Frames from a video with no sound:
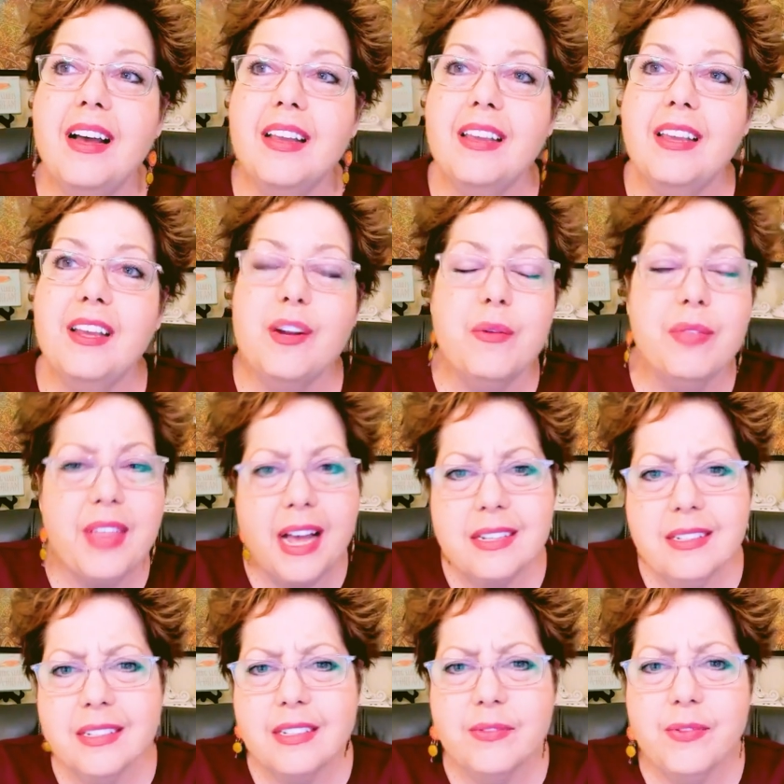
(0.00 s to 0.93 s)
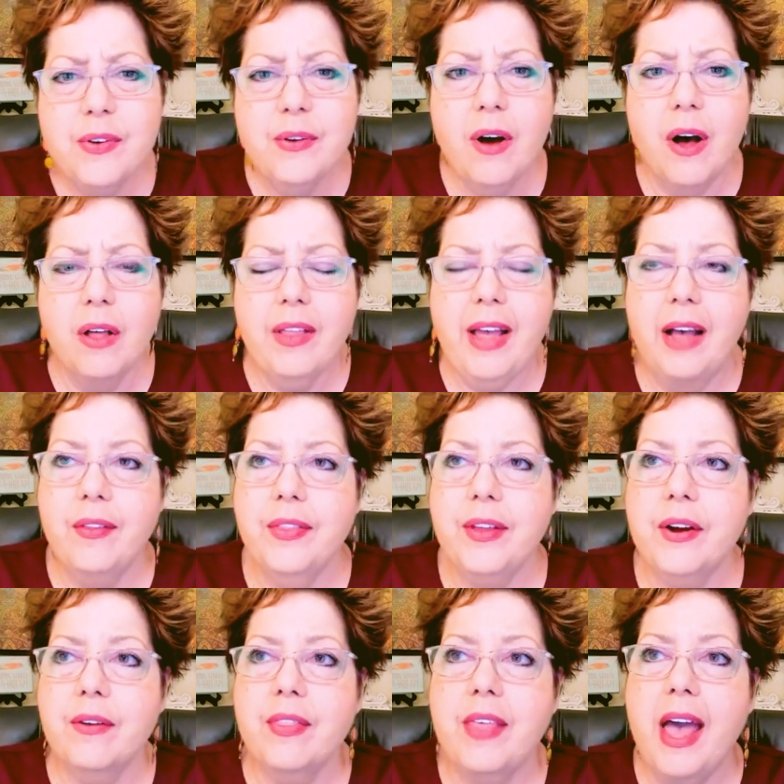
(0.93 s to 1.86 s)
you know, thousands of you all out
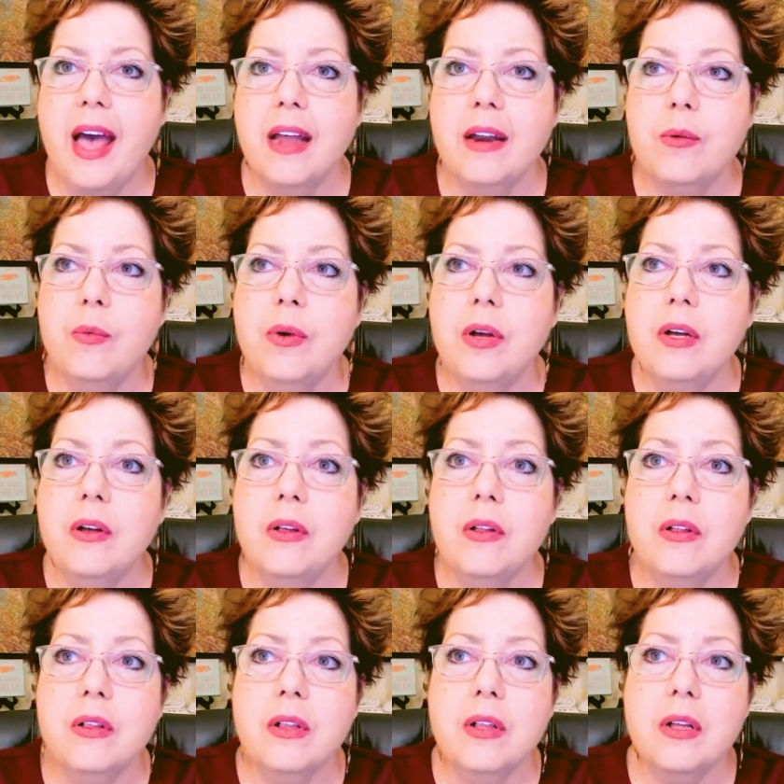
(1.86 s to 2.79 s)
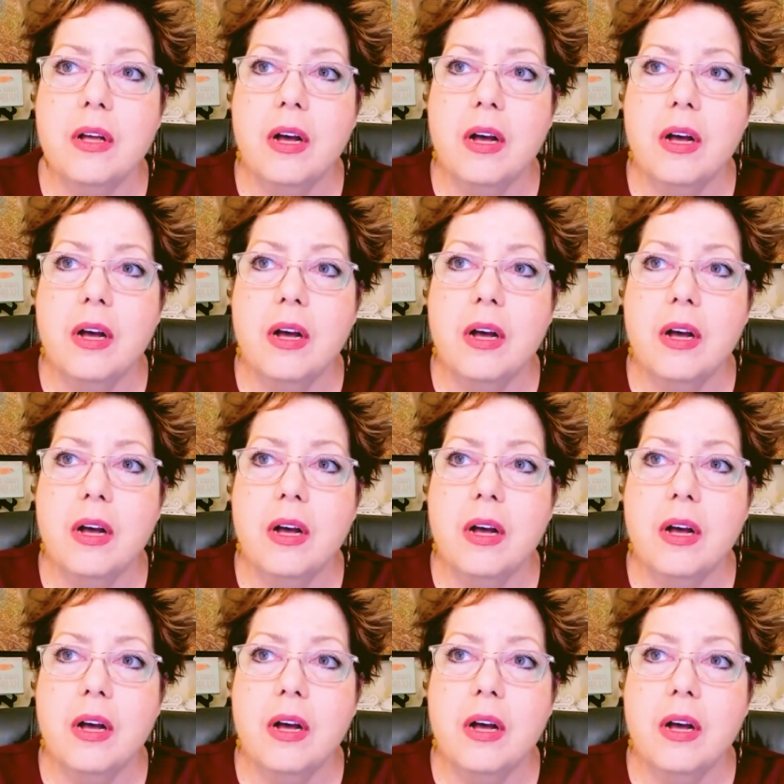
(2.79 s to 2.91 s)
there that will